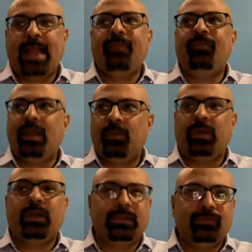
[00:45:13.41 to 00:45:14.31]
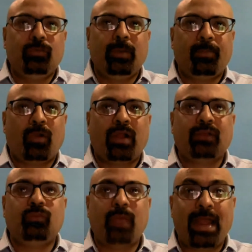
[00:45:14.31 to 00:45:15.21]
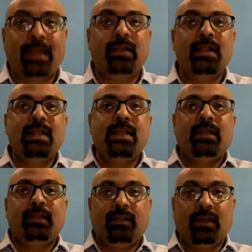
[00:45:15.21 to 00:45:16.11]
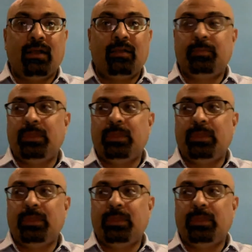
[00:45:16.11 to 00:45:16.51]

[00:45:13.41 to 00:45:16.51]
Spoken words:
And if there were consumer products where you